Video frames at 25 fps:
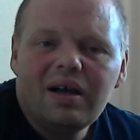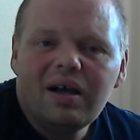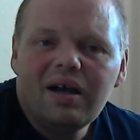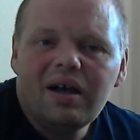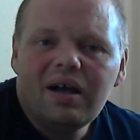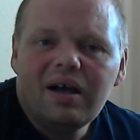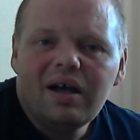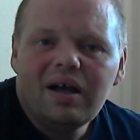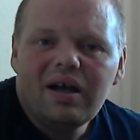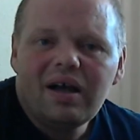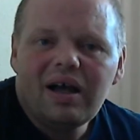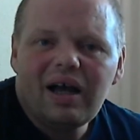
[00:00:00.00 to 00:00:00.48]

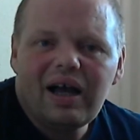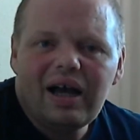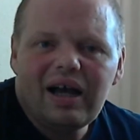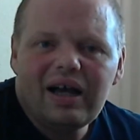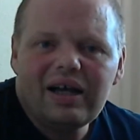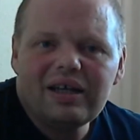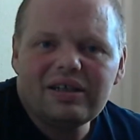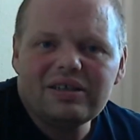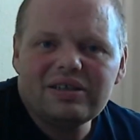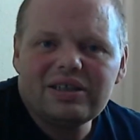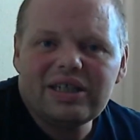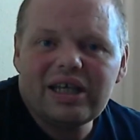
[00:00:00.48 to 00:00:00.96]
And
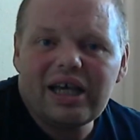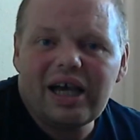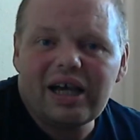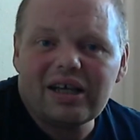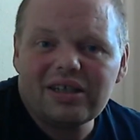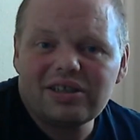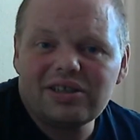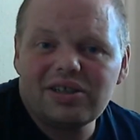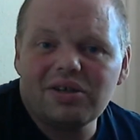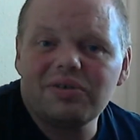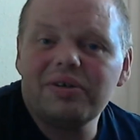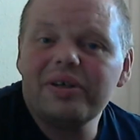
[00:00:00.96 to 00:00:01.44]
yeah,
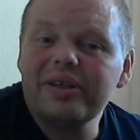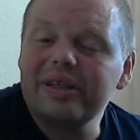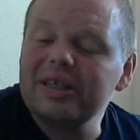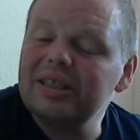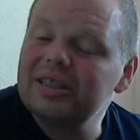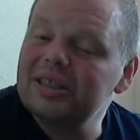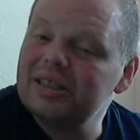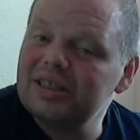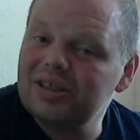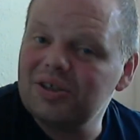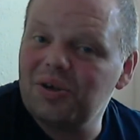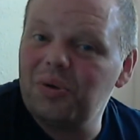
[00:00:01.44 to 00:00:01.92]
sorry this is
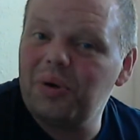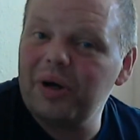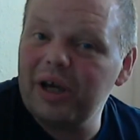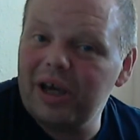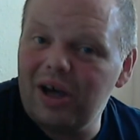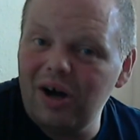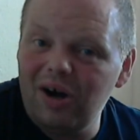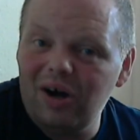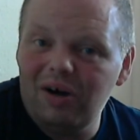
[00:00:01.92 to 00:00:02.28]
going on, but I